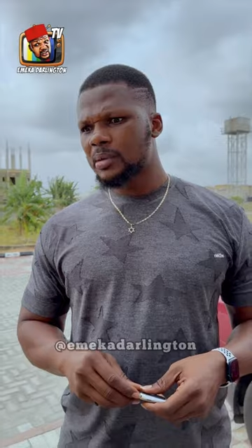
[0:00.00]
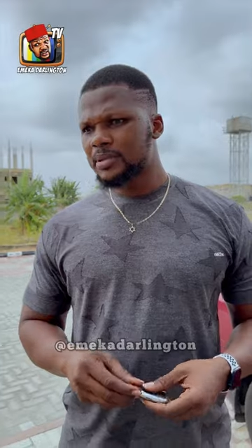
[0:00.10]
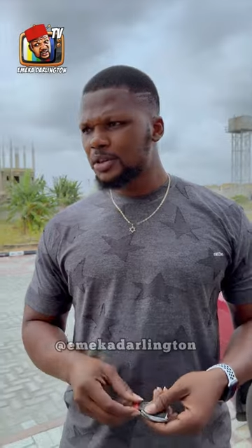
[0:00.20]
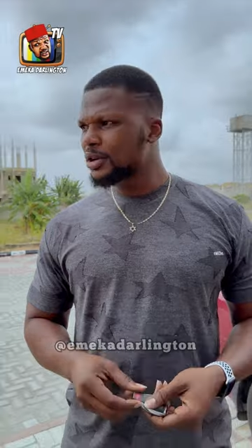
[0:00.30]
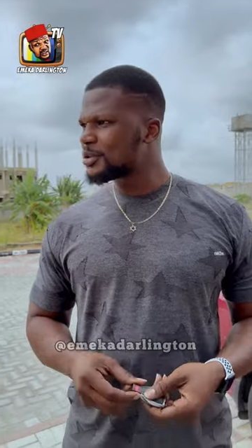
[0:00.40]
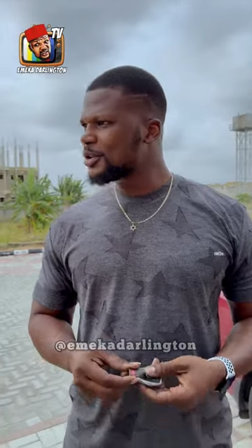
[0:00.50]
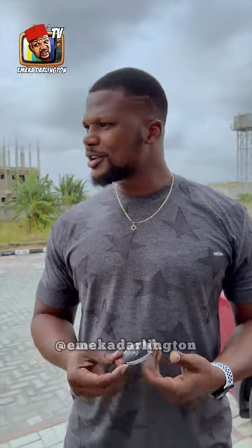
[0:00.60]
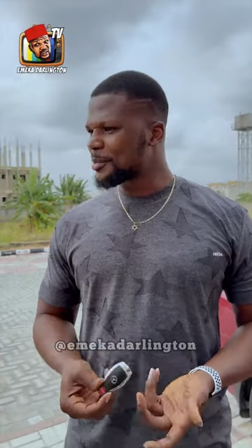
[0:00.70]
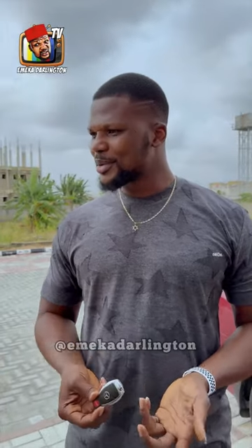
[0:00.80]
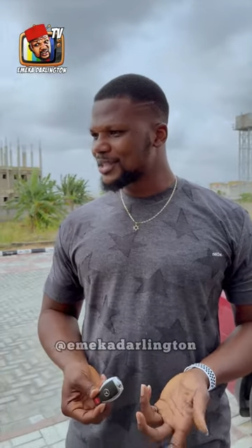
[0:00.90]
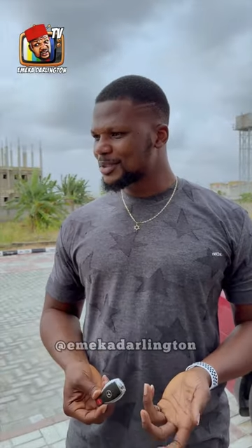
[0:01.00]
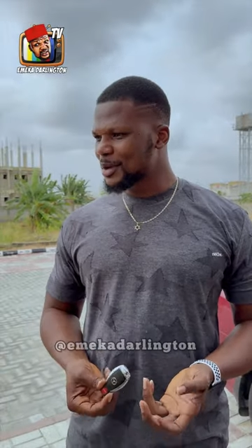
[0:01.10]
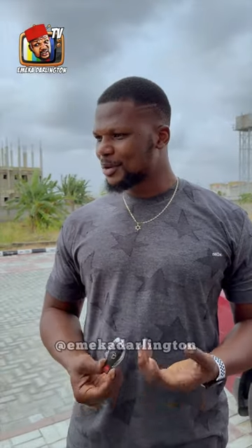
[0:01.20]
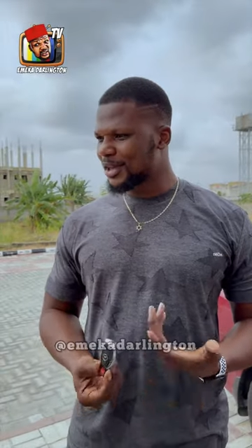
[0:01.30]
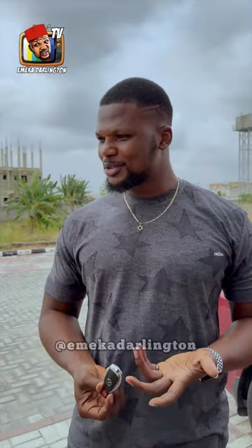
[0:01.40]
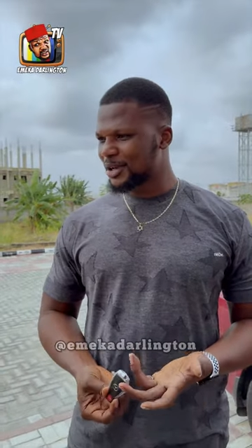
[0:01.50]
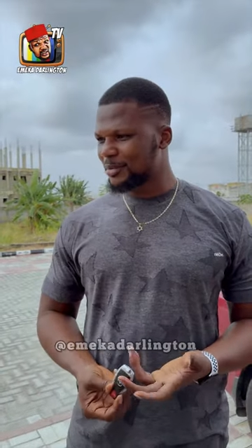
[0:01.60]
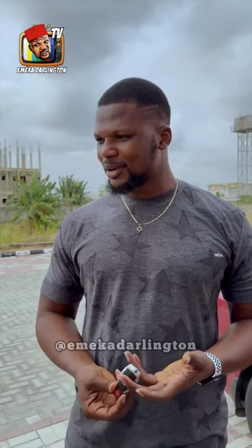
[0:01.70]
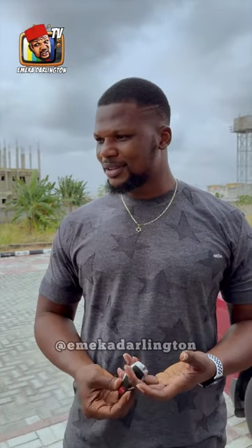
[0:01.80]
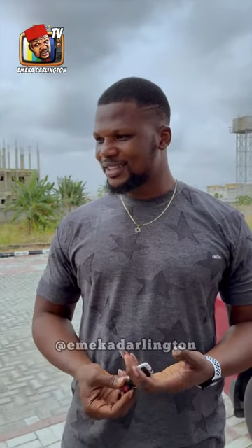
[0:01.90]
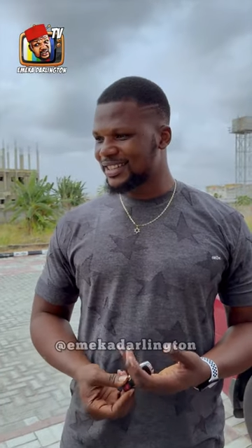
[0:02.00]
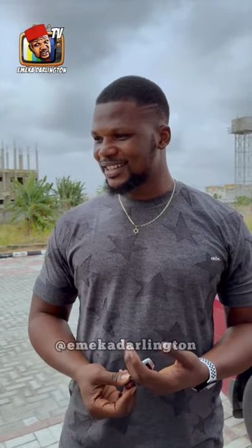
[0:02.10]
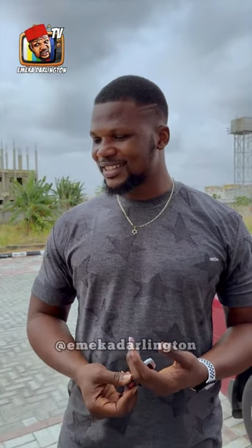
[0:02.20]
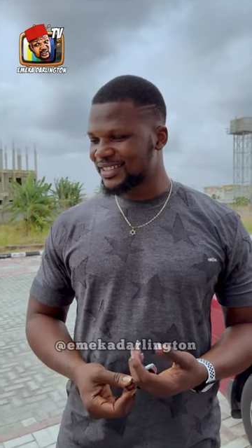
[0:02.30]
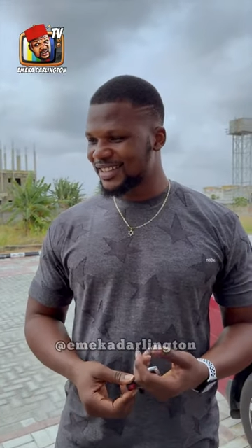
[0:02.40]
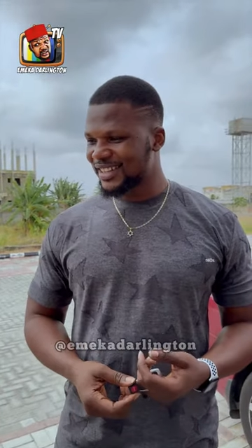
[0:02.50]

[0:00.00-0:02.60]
I'm serious, 100%. Why would I joke about things like this?